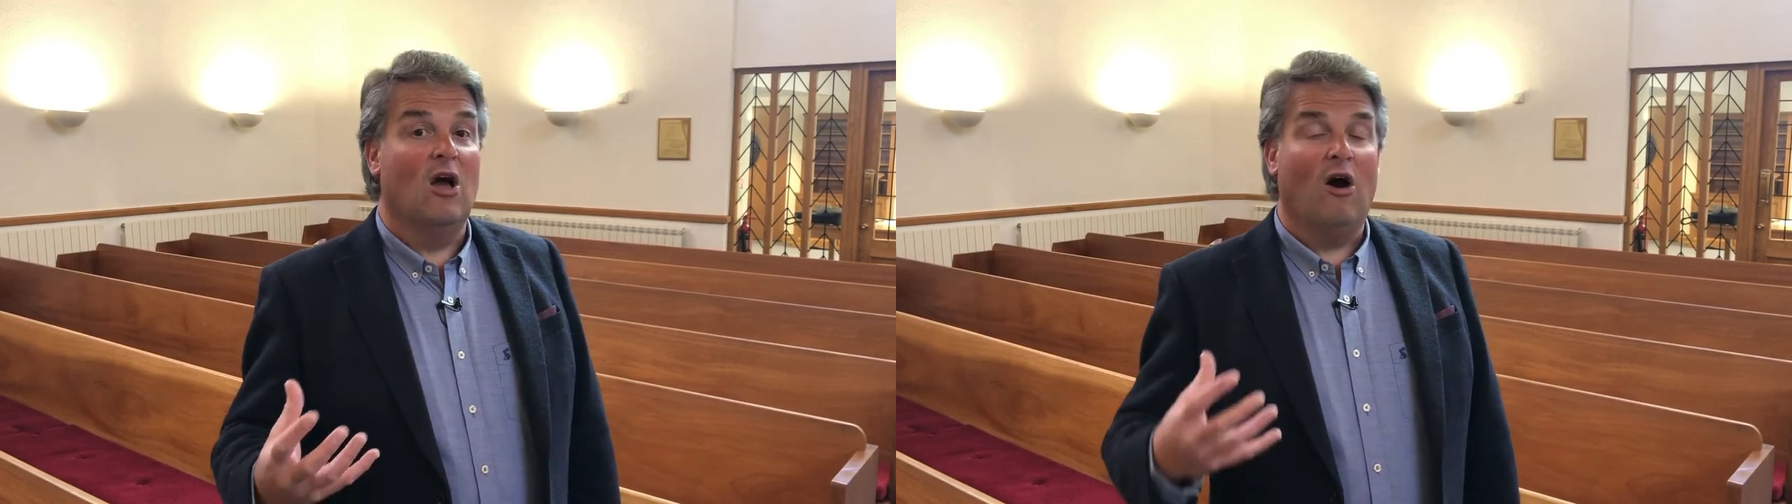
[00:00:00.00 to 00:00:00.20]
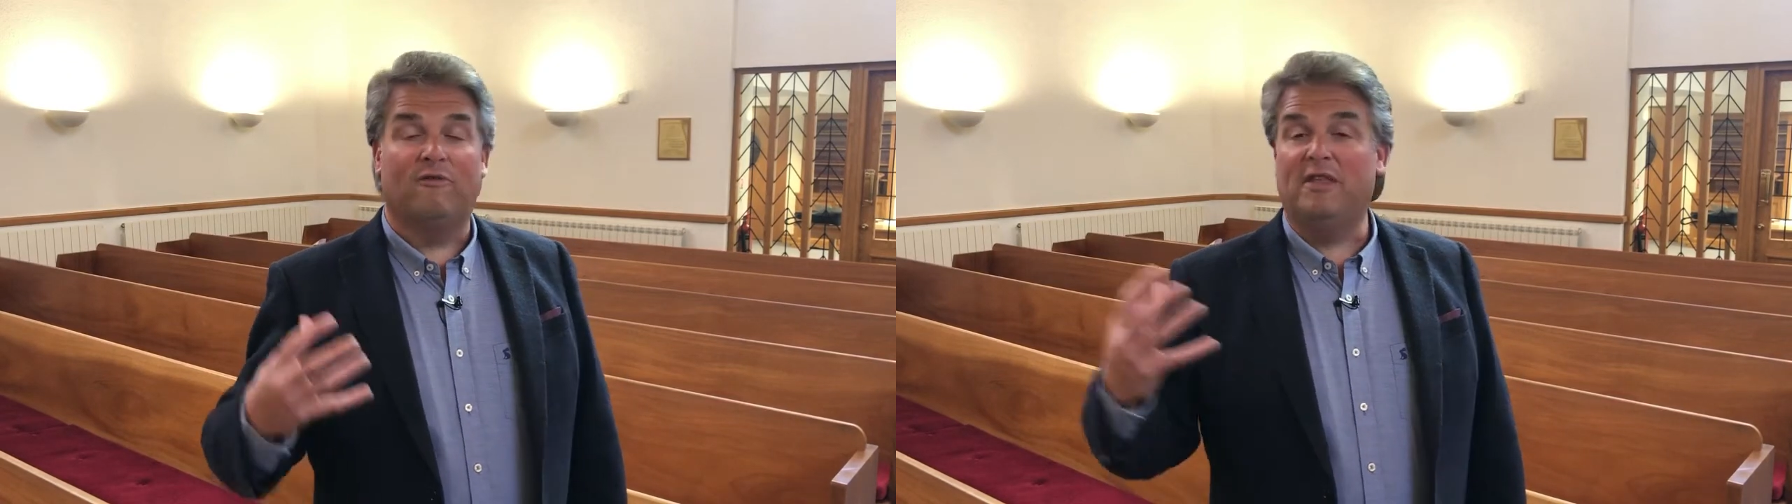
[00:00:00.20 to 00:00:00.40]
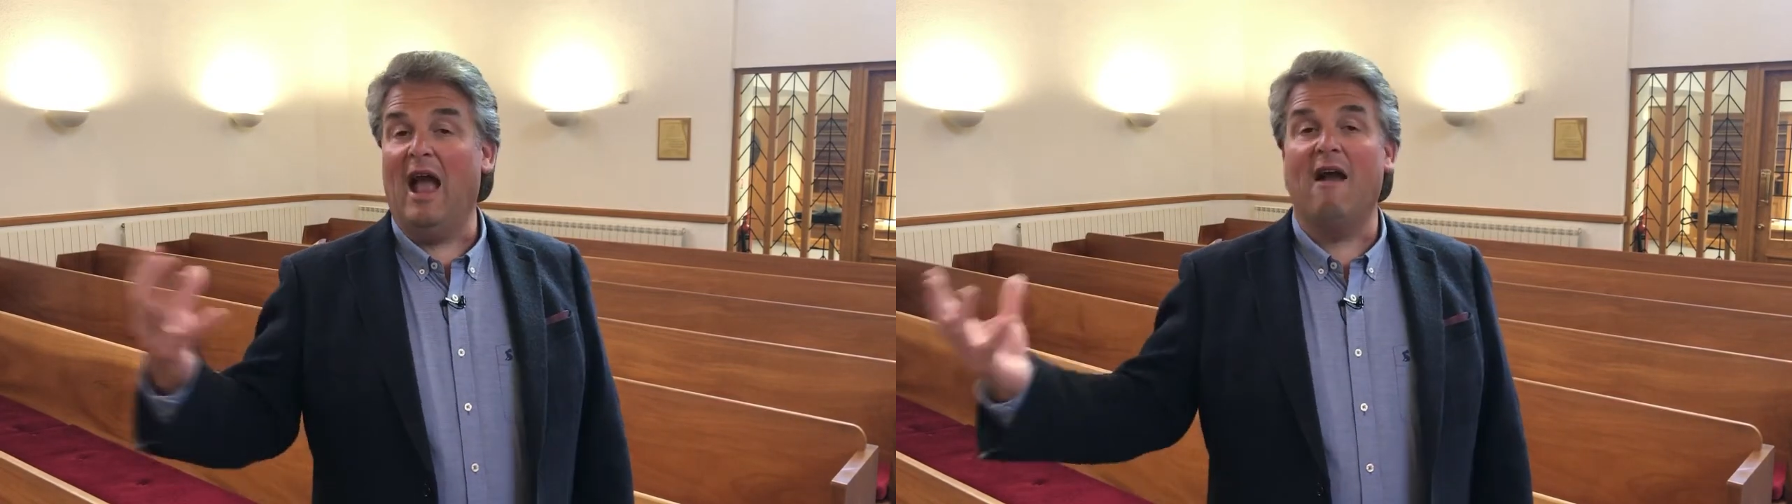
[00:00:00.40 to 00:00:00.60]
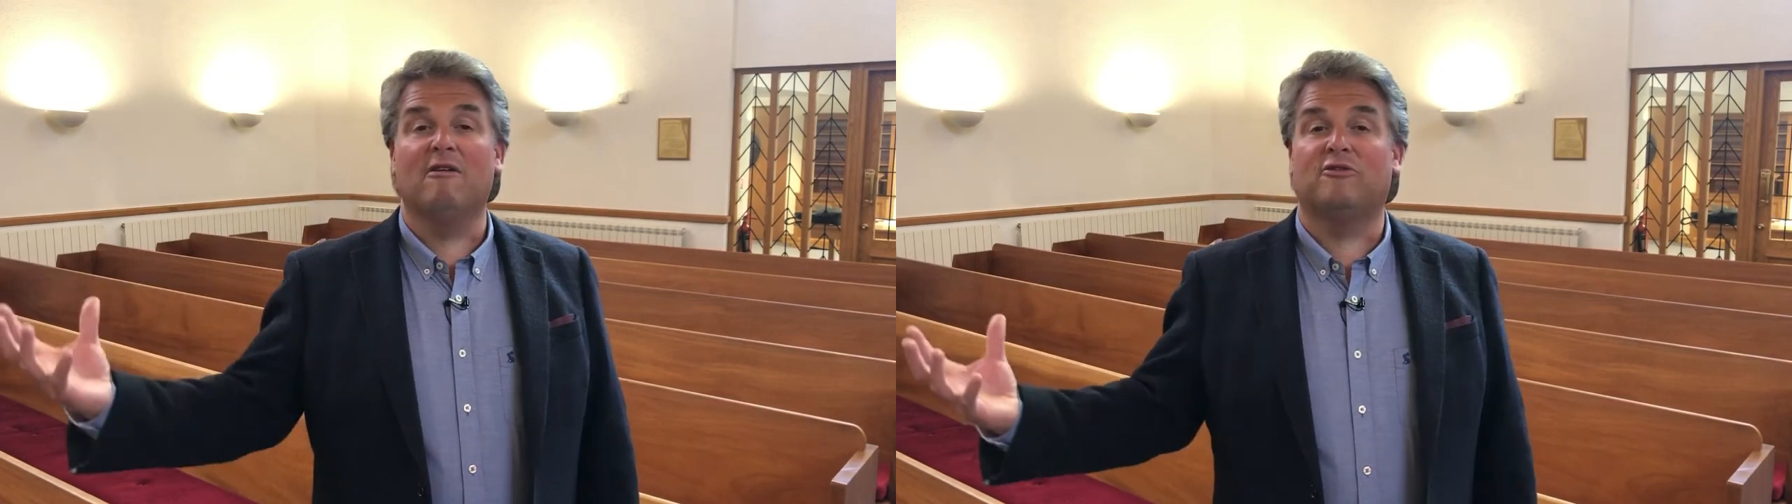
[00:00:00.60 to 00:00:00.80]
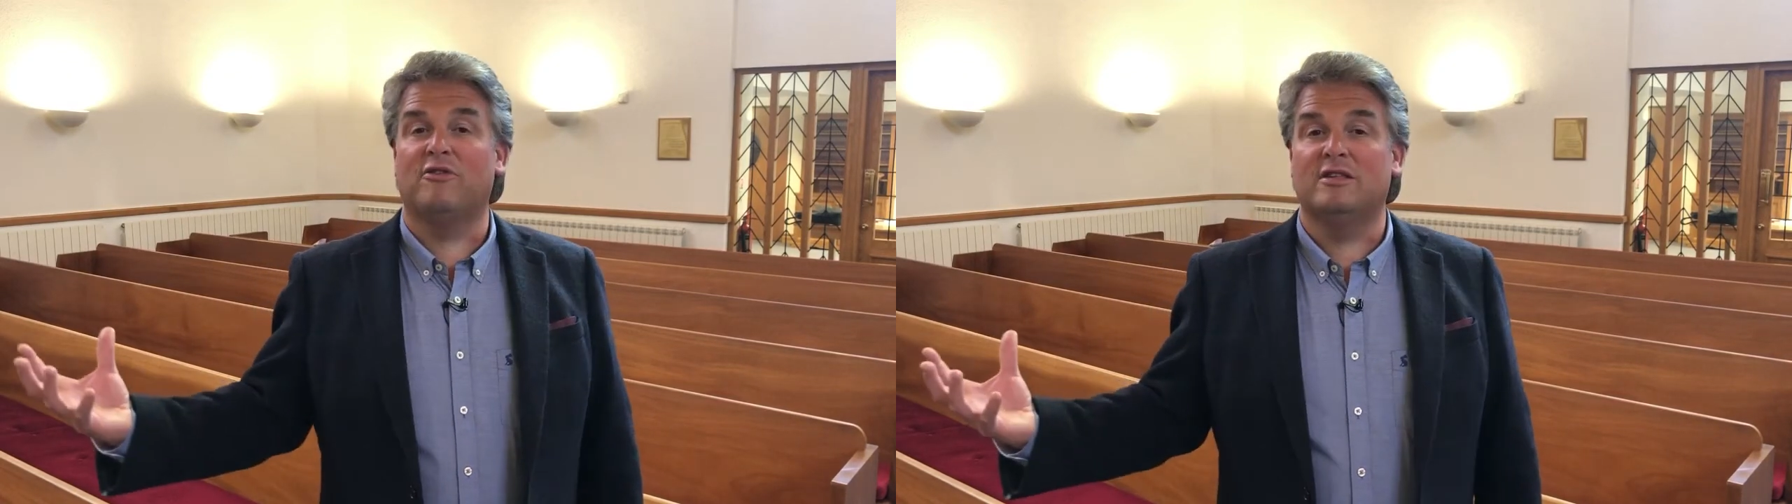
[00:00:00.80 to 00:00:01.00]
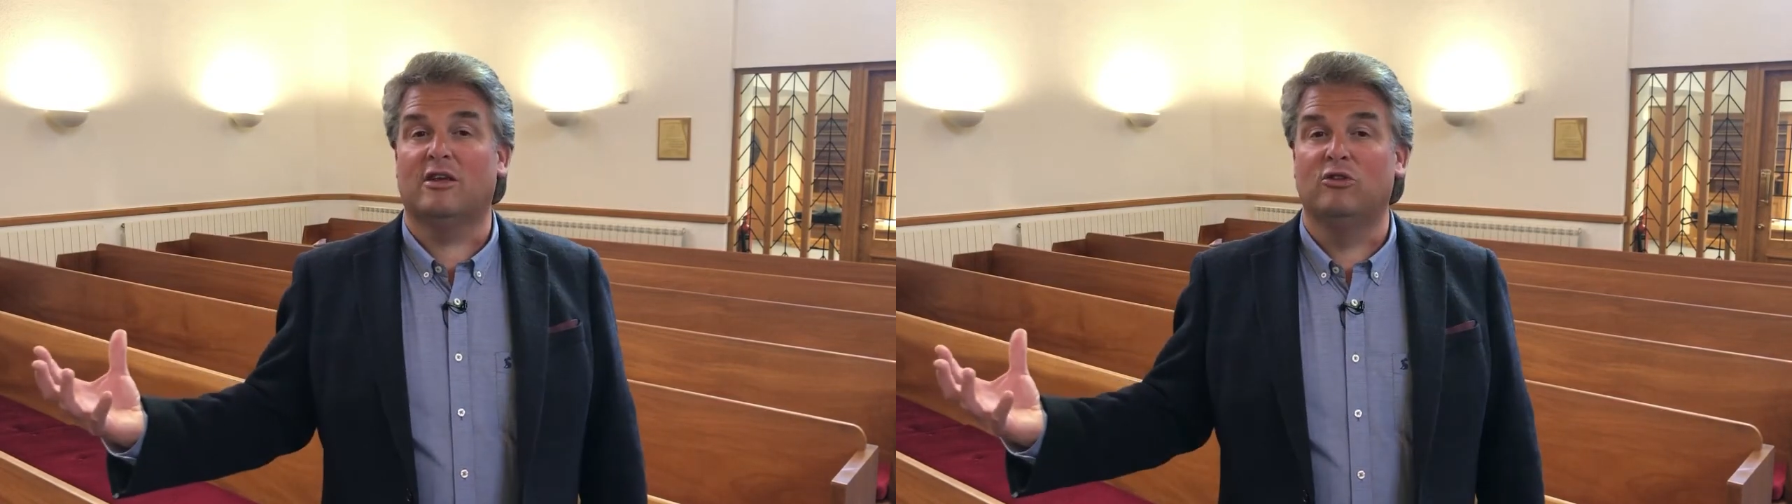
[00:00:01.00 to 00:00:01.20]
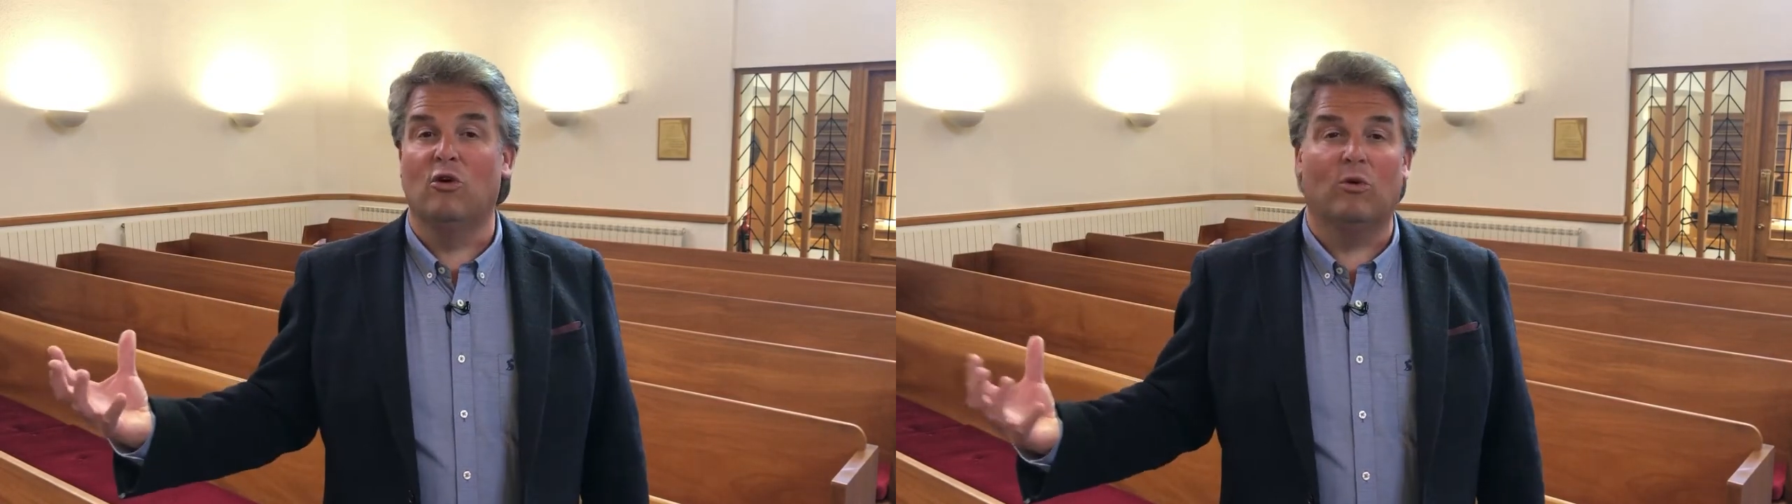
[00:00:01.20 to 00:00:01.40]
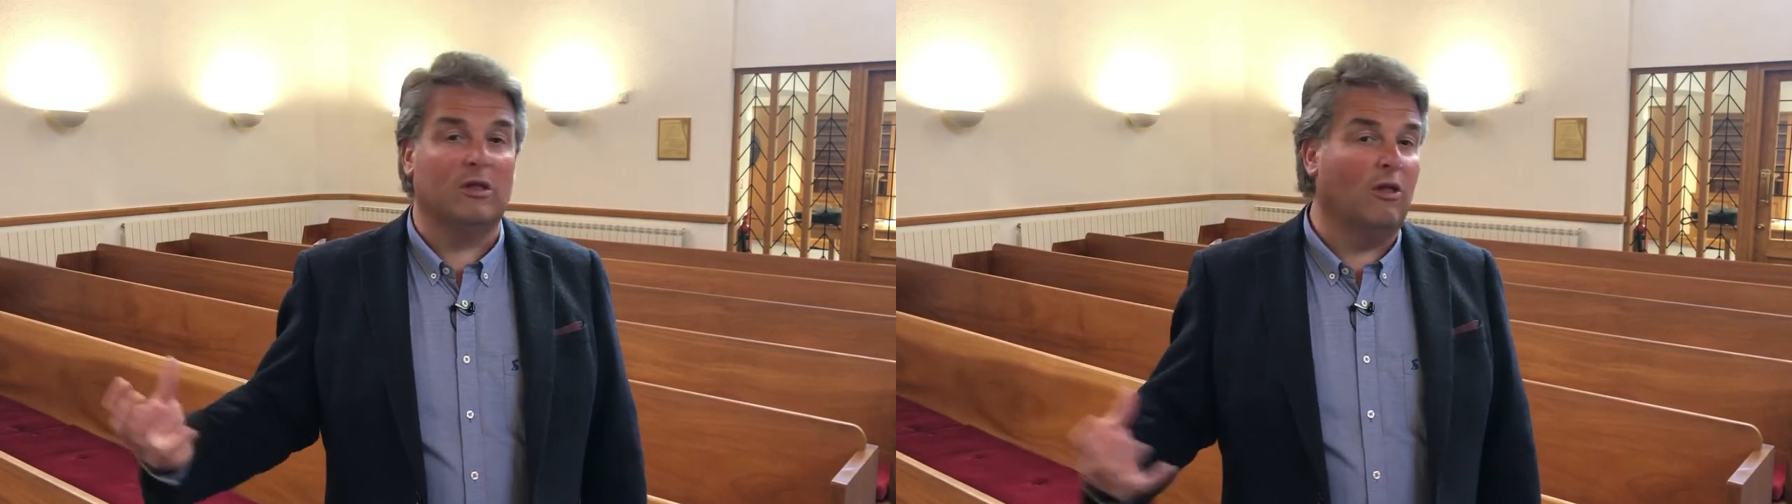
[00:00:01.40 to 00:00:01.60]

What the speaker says: of territories unknown,